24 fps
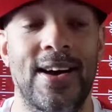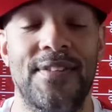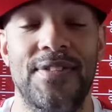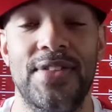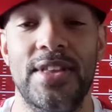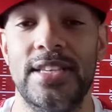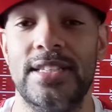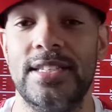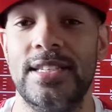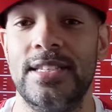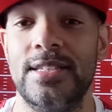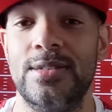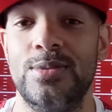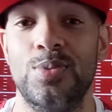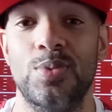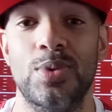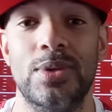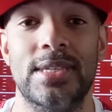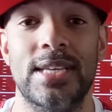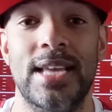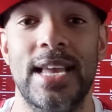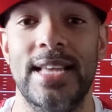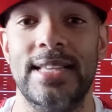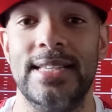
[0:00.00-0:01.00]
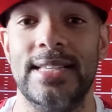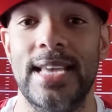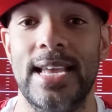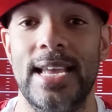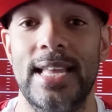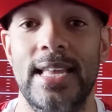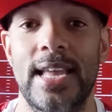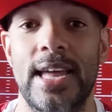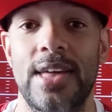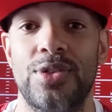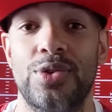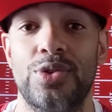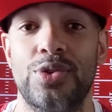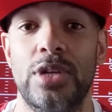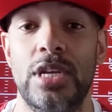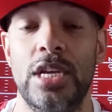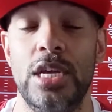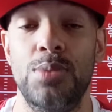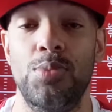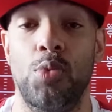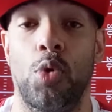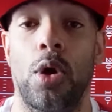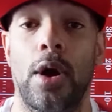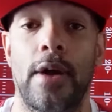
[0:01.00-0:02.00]
this was against any other
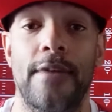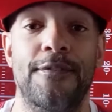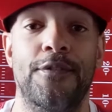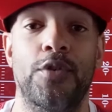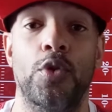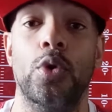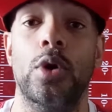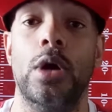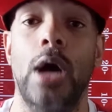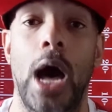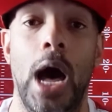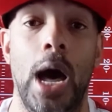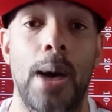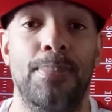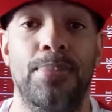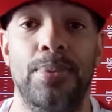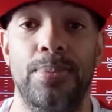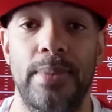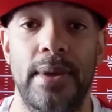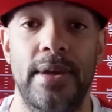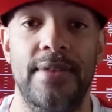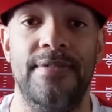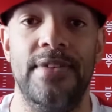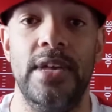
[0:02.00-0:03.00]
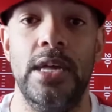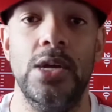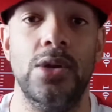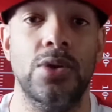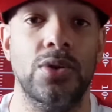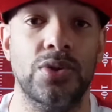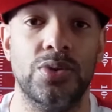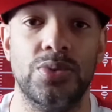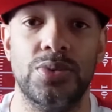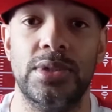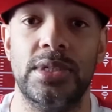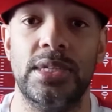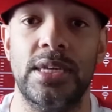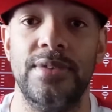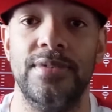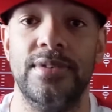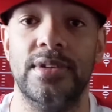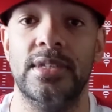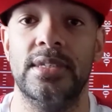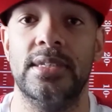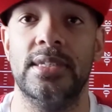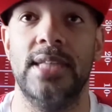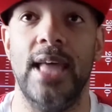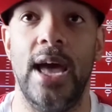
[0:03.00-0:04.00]
team or a full complement of Eagles
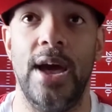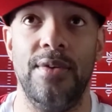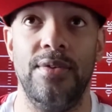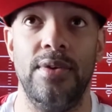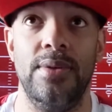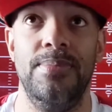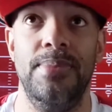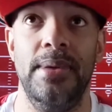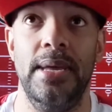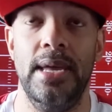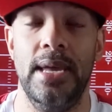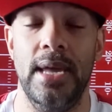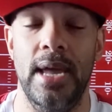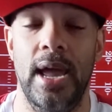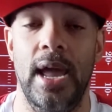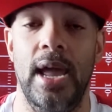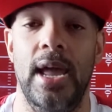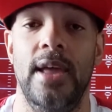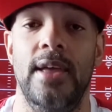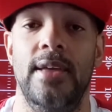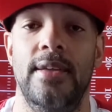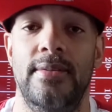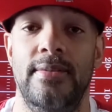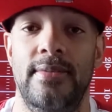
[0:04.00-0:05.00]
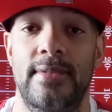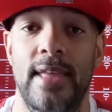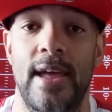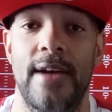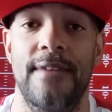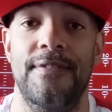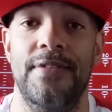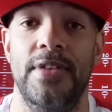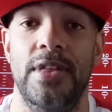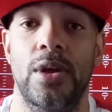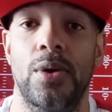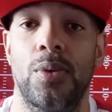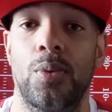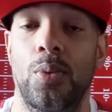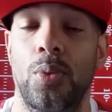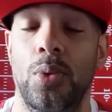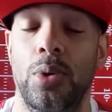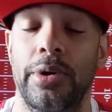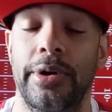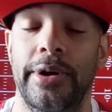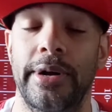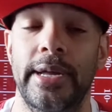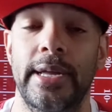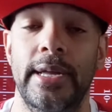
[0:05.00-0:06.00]
receivers. That would be a definite
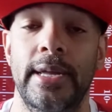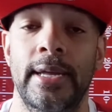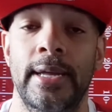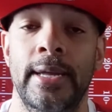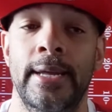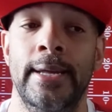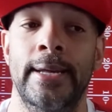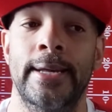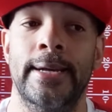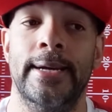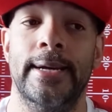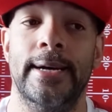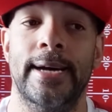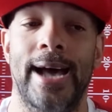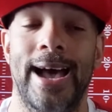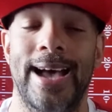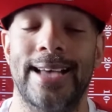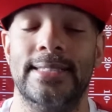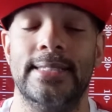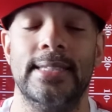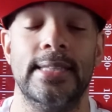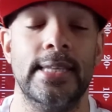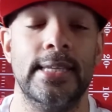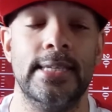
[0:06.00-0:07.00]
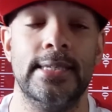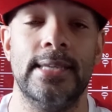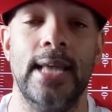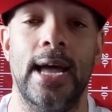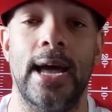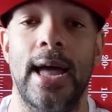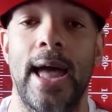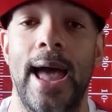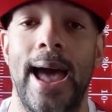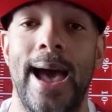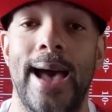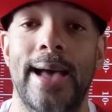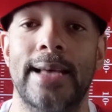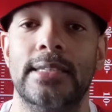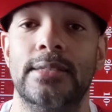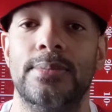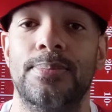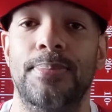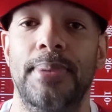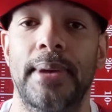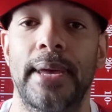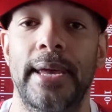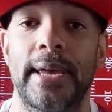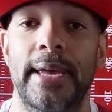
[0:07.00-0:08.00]
worry, as it is not as
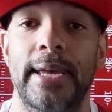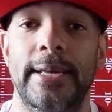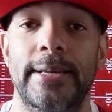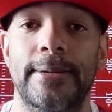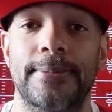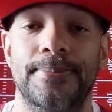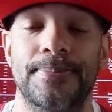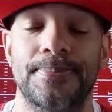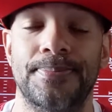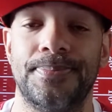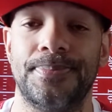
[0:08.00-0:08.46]
big.